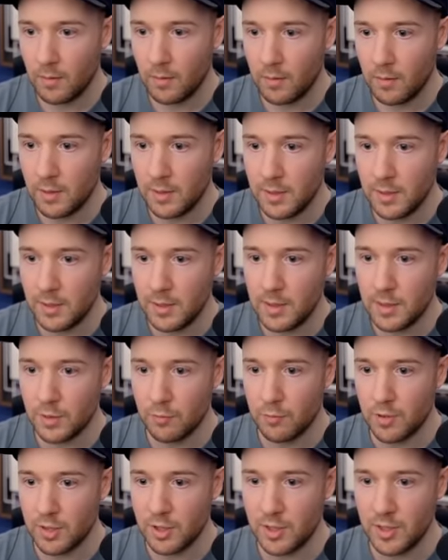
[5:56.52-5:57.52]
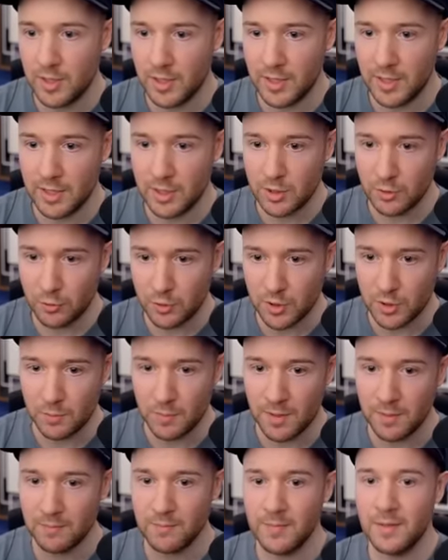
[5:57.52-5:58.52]
I didn't need to rush that, and it's cost
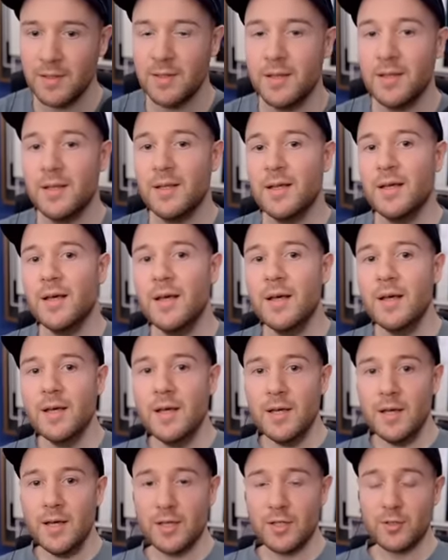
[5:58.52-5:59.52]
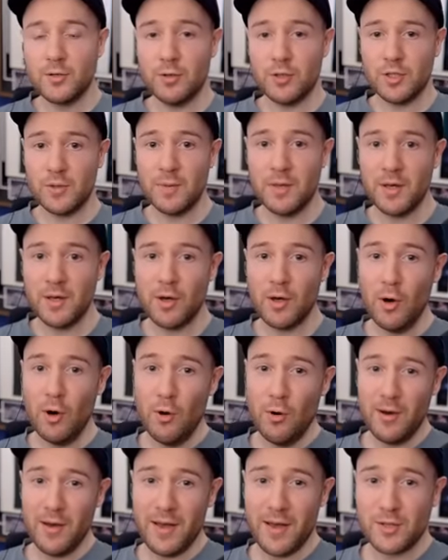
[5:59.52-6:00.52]
me. It's cost me a
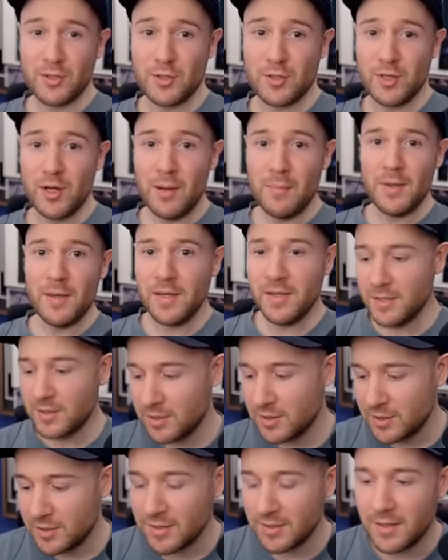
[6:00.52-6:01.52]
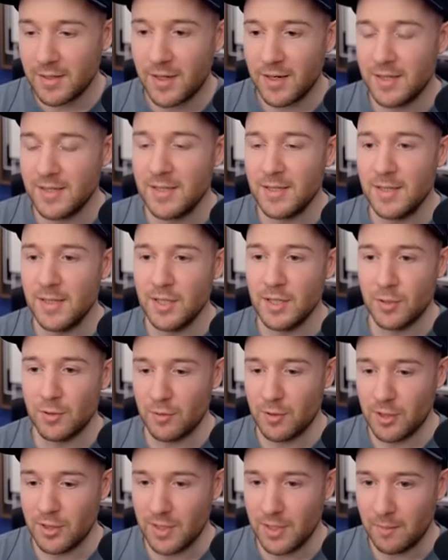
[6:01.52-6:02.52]
goal. Extra time it is. Oh, I didn't need to
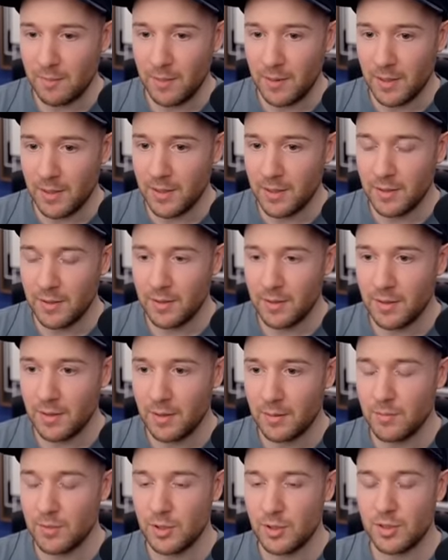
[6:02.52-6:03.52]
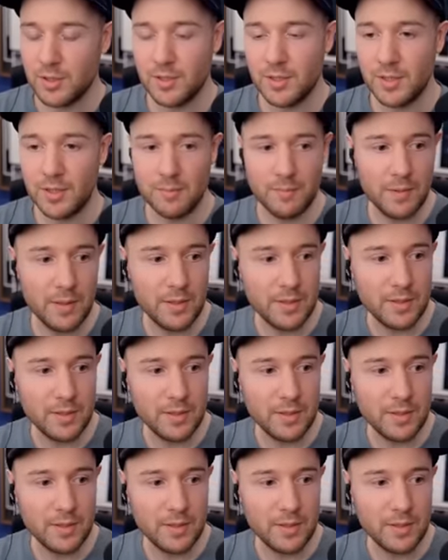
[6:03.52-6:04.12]
rush that play. I'm just being